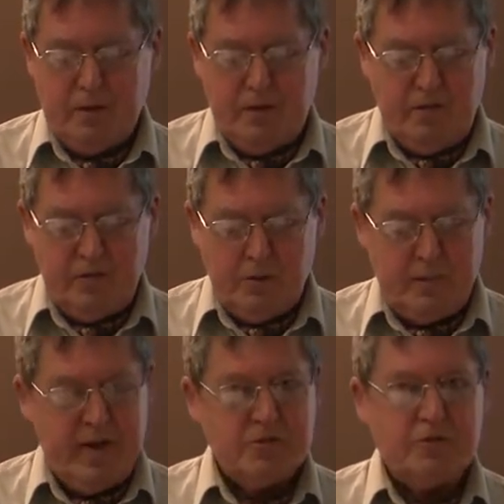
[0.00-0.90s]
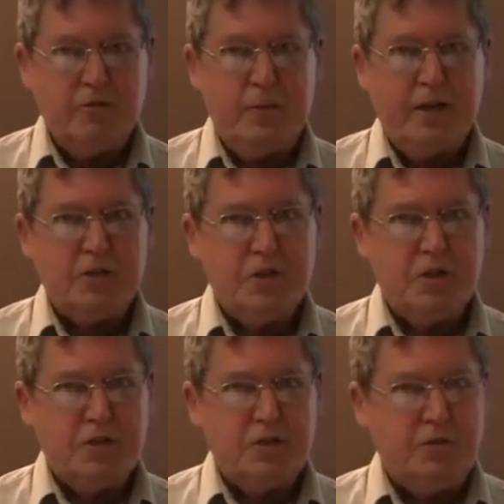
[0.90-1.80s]
If you're a pastor of a
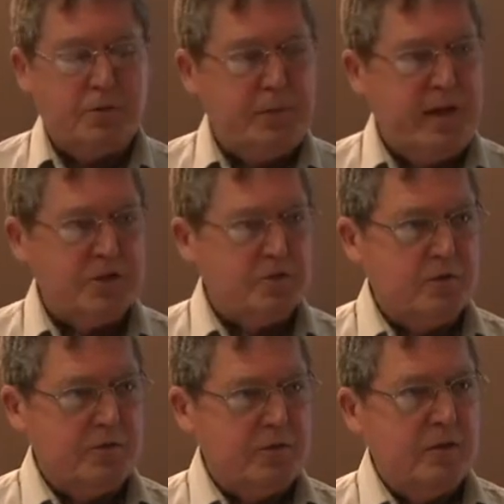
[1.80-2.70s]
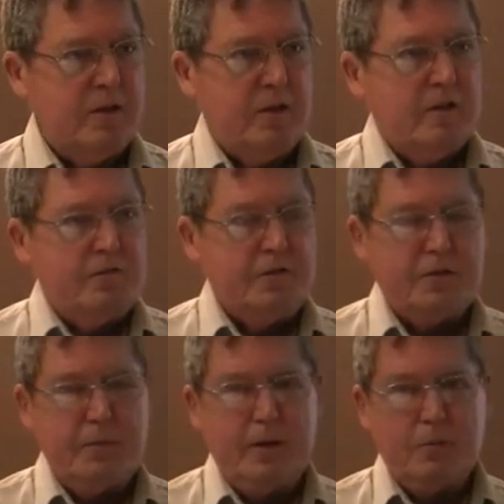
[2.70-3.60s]
megachurch, if you're a pastor of a
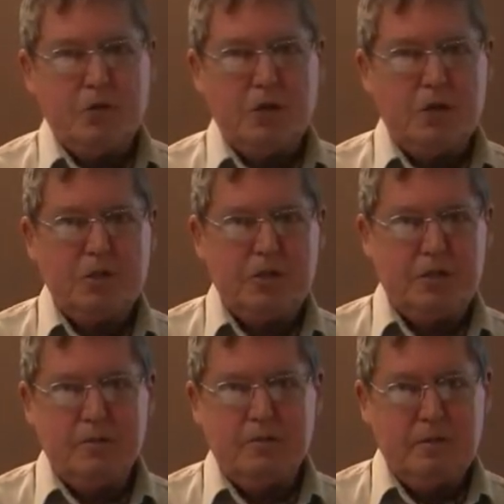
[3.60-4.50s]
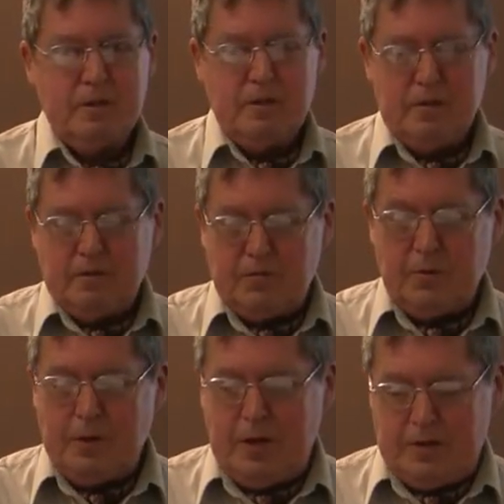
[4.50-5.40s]
50 member church in
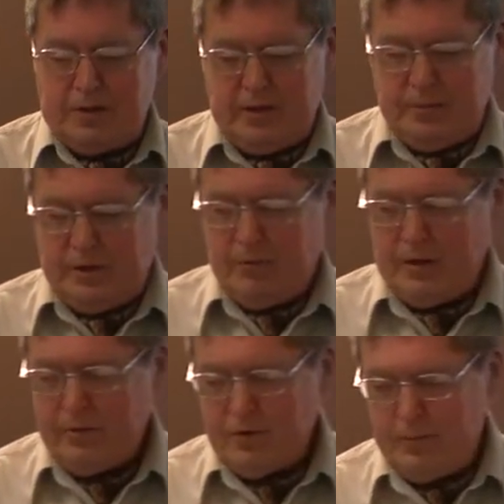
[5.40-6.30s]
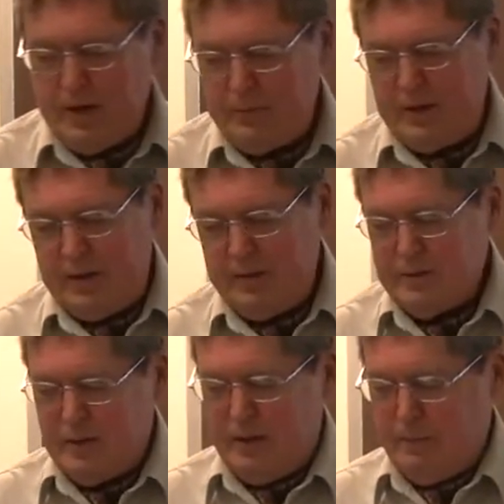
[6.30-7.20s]
Vermont or something, whatever it may be,
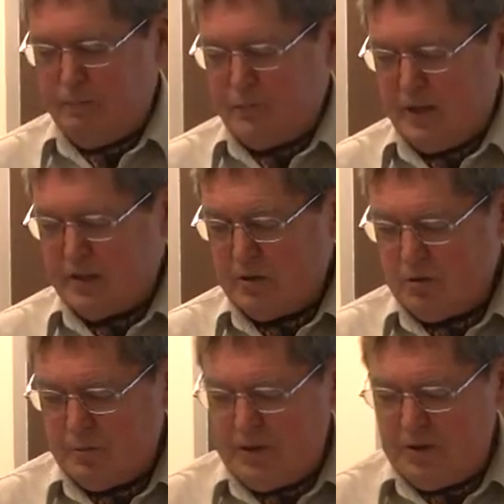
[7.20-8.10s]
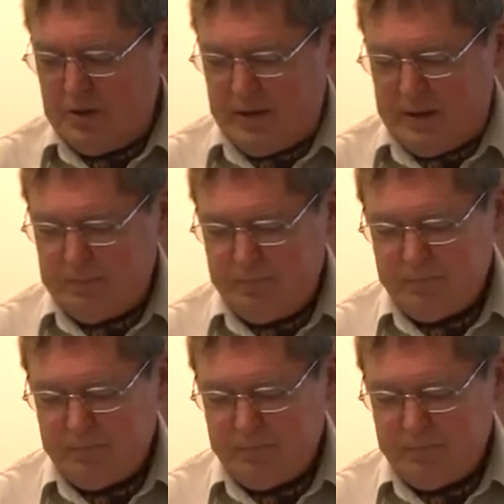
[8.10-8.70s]
um, let the Lord be doing it.